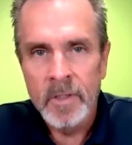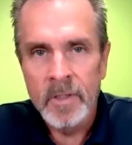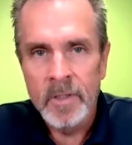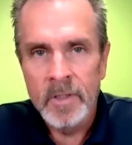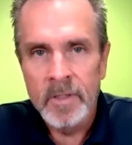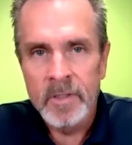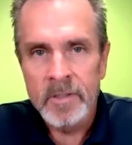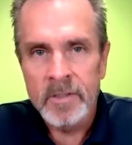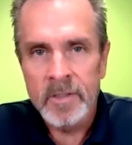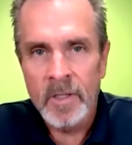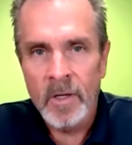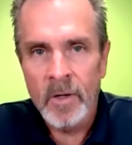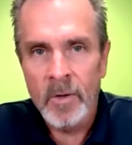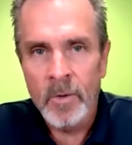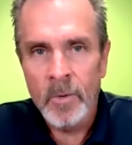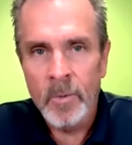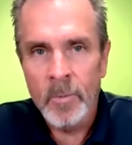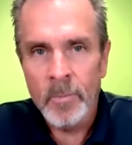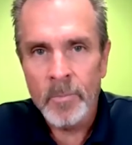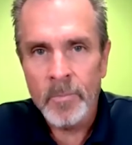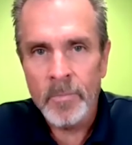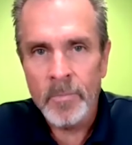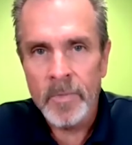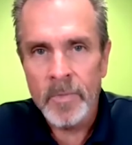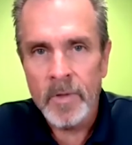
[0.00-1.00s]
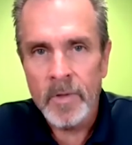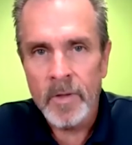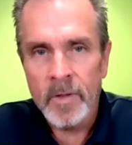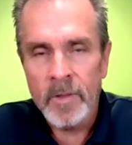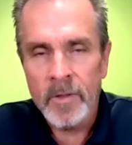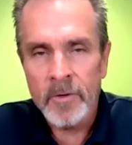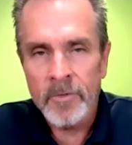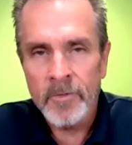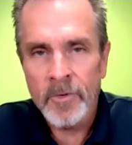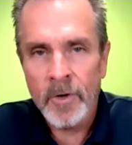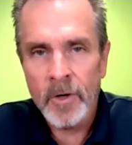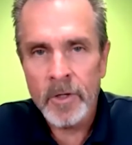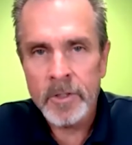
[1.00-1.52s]
So the
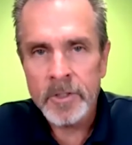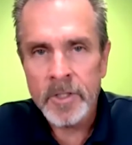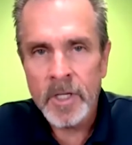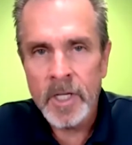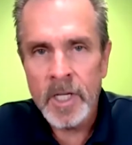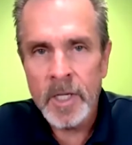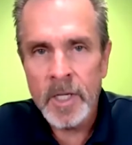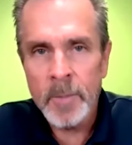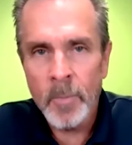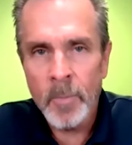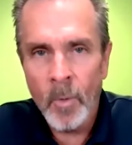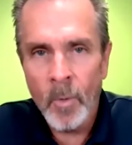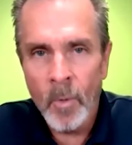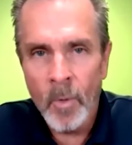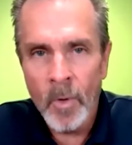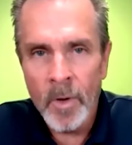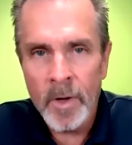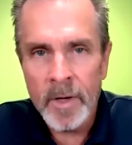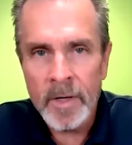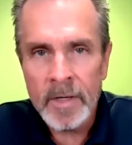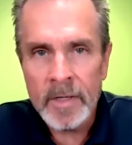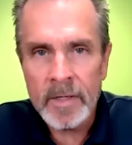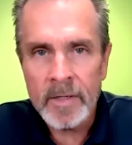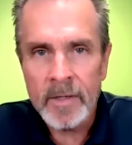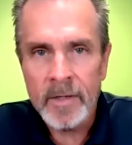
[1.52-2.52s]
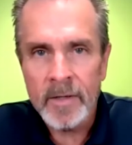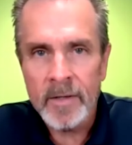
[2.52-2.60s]
first key point,